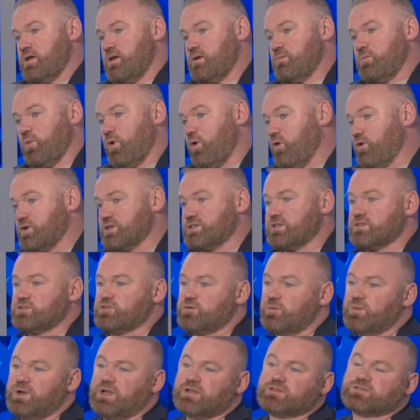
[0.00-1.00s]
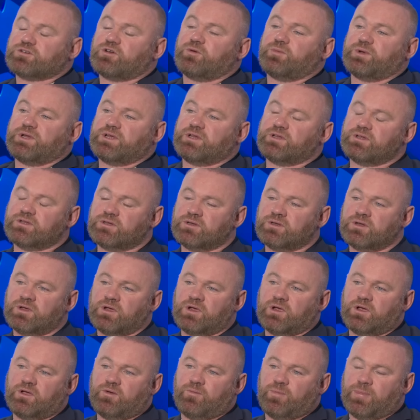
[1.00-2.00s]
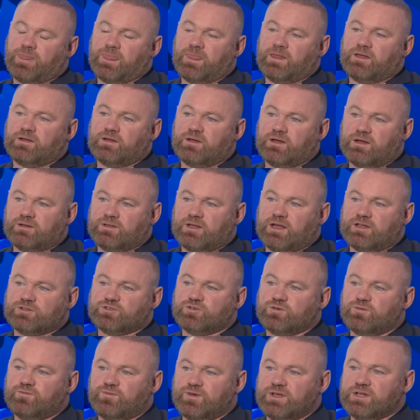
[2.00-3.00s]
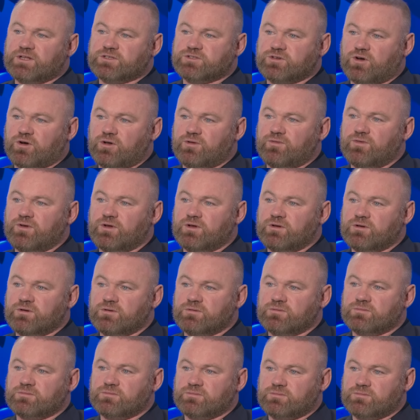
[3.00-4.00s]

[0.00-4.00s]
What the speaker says: Or is it someone else coming in? And I do feel sorry for